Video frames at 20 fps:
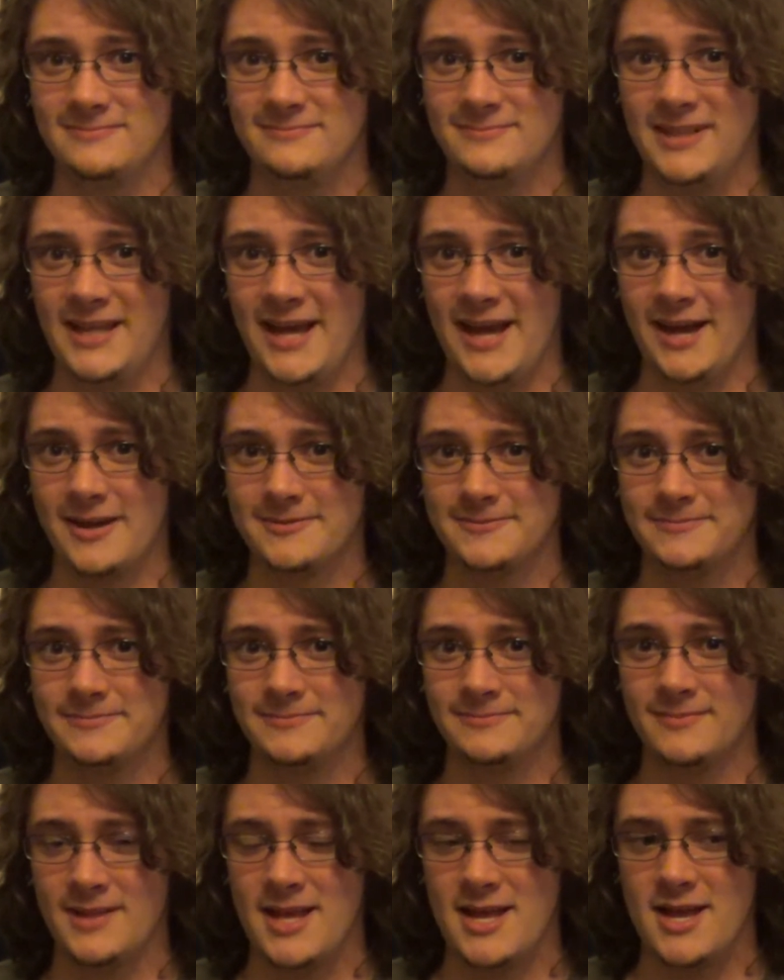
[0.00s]
Yeah.
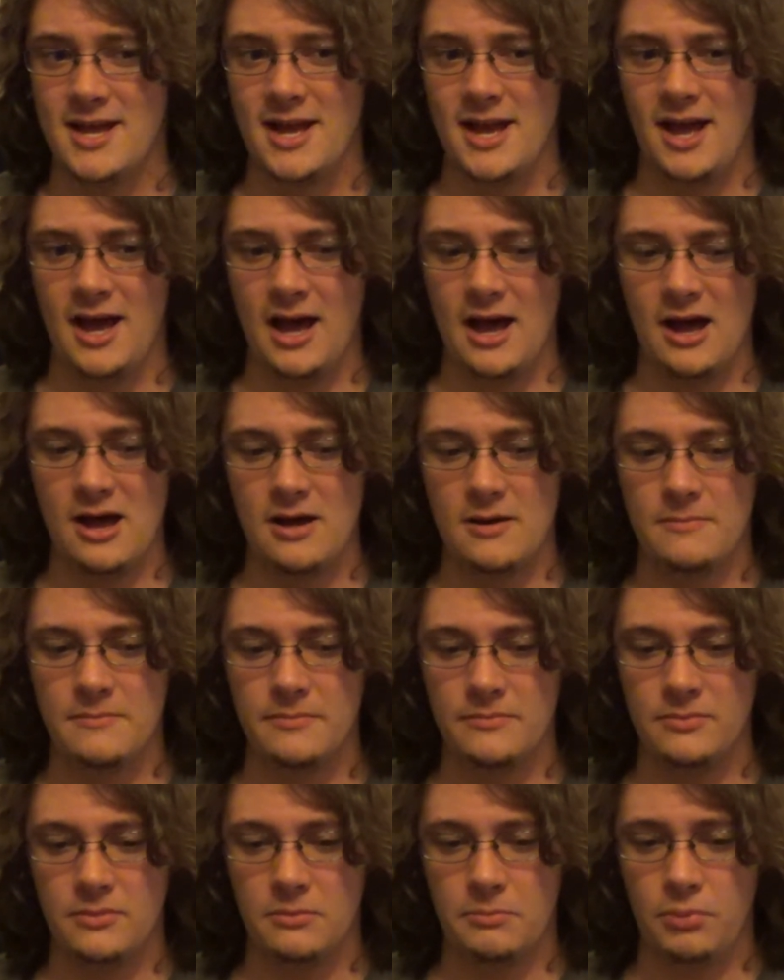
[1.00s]

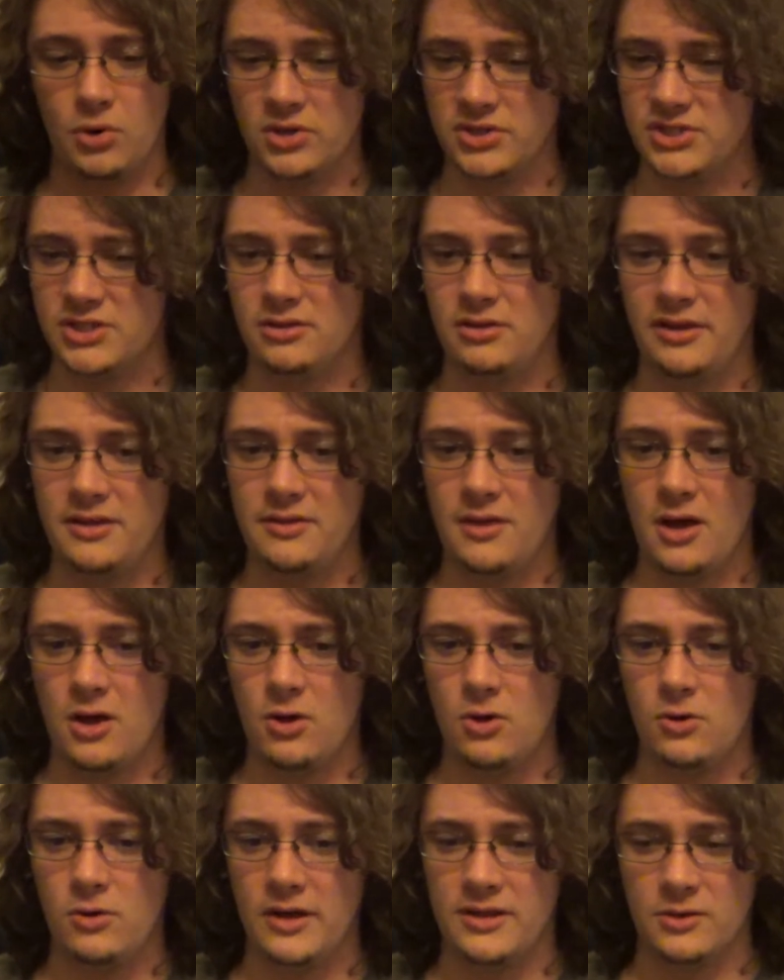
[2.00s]
Personally,
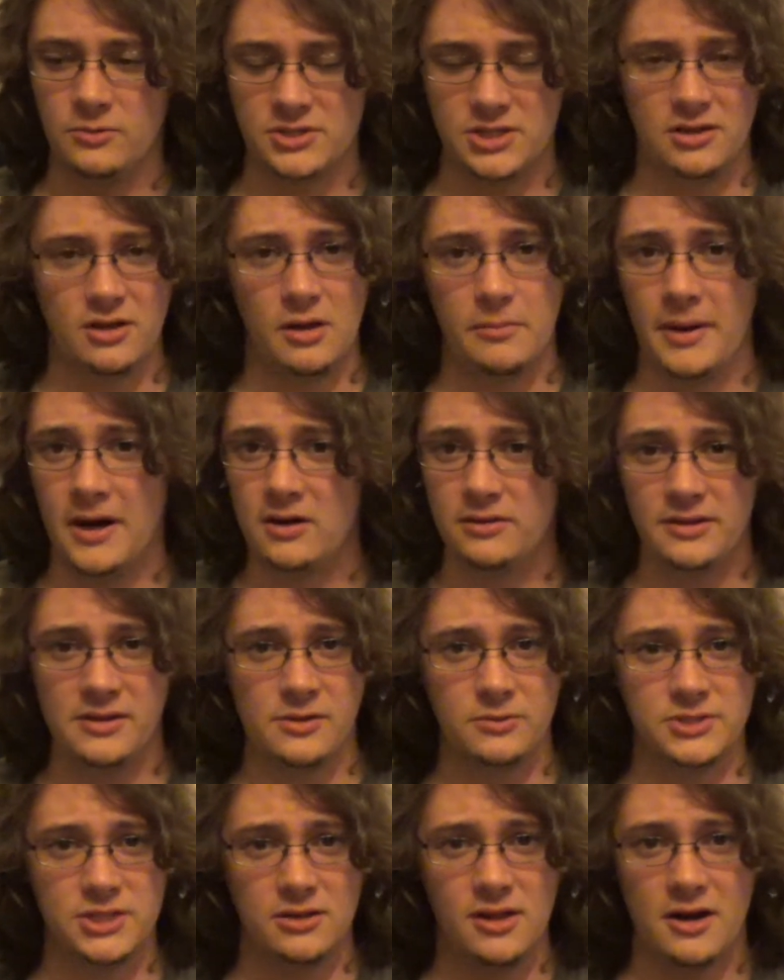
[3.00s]
though, and apparently
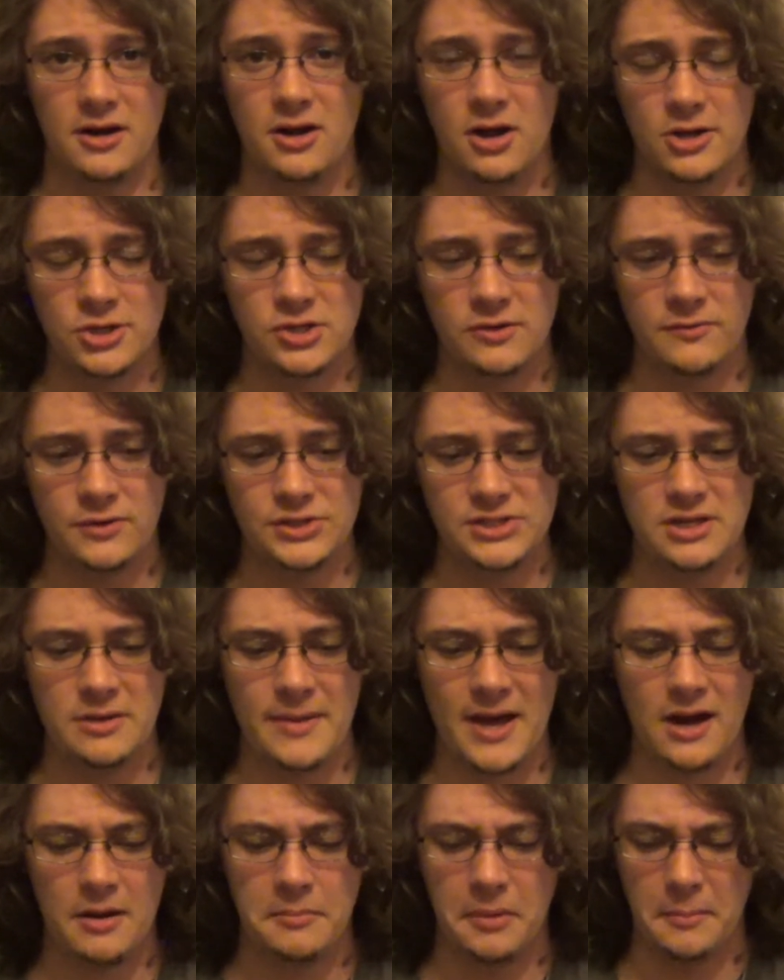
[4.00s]
there was a lot of controversy
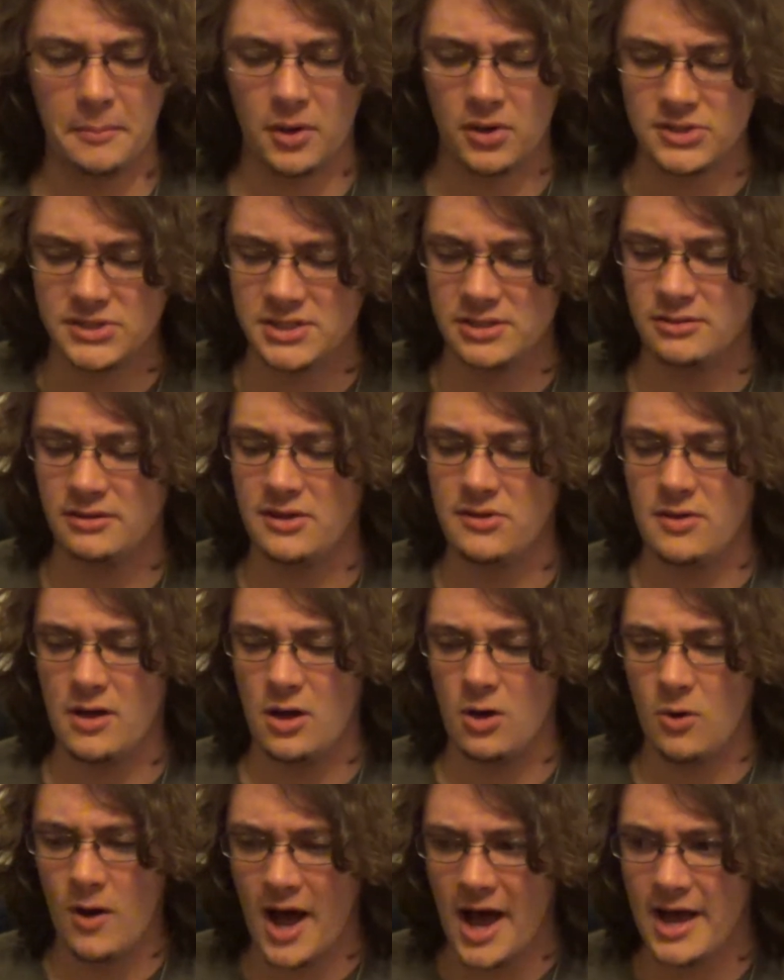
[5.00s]
about it, but personally,
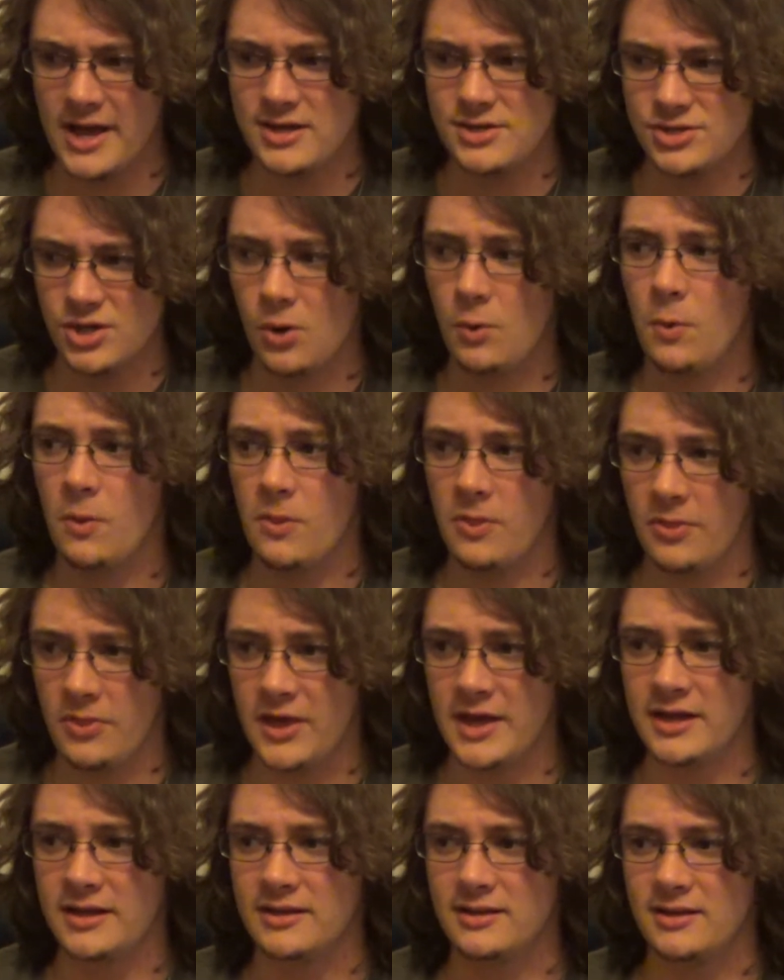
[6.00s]
though, I don't
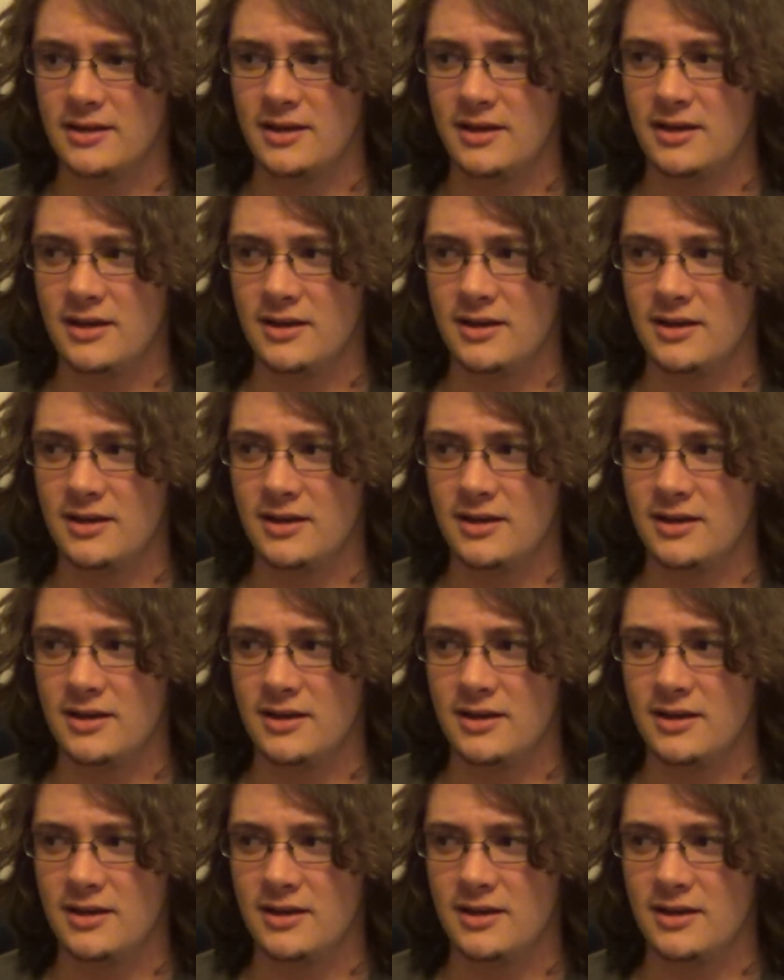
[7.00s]
think